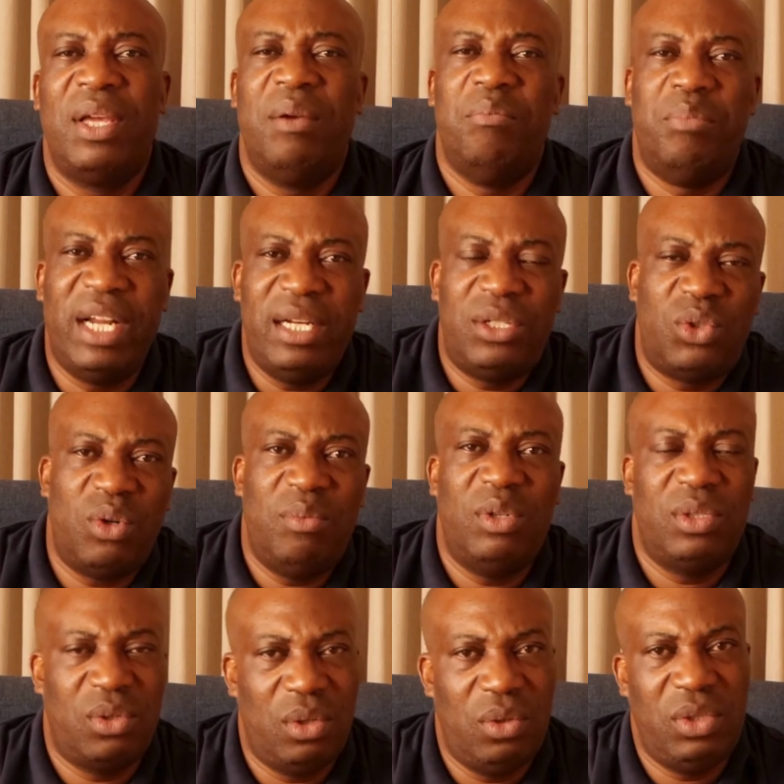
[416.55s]
brainstorm
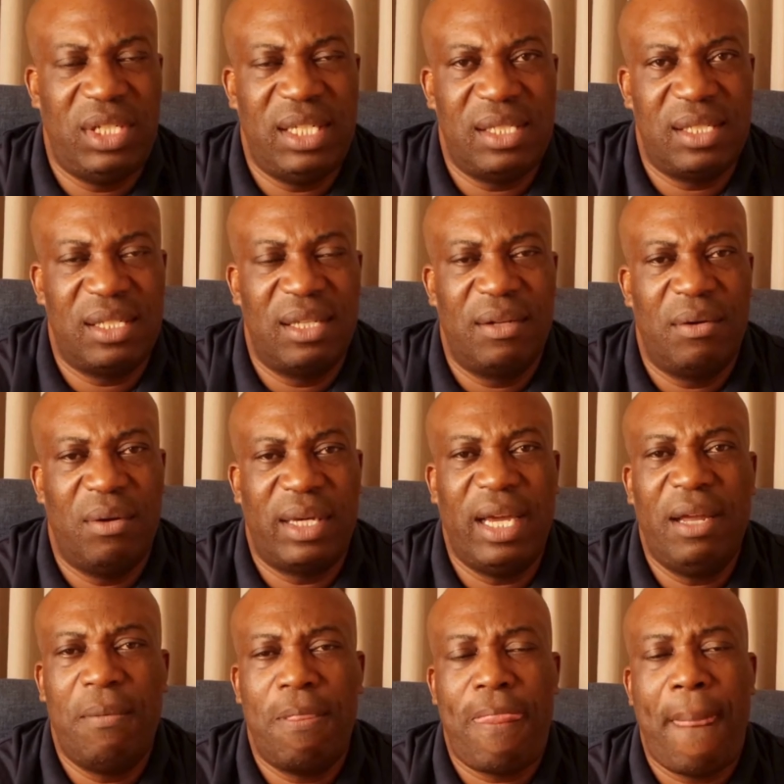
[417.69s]
on solutions,
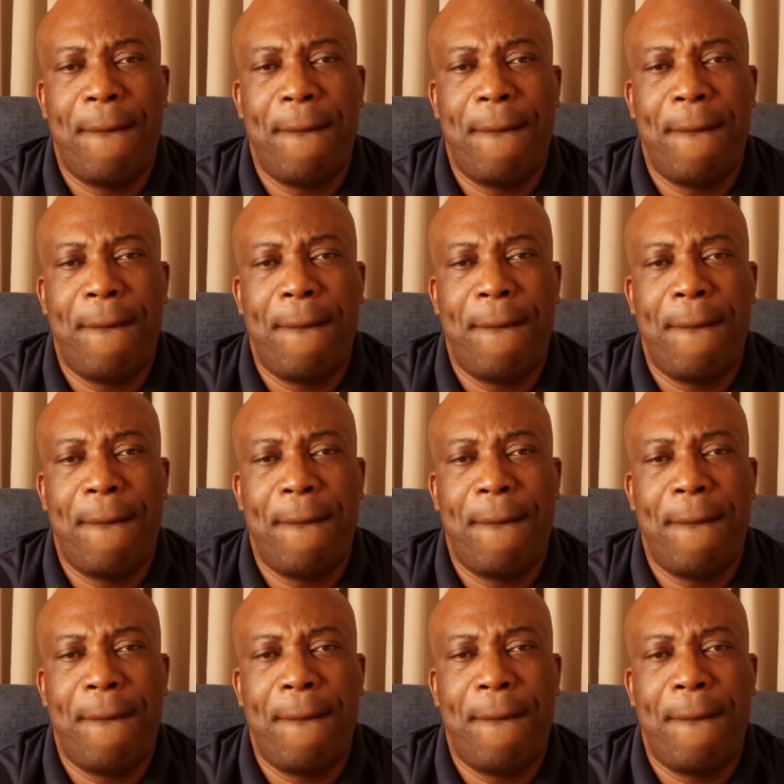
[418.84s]
okay?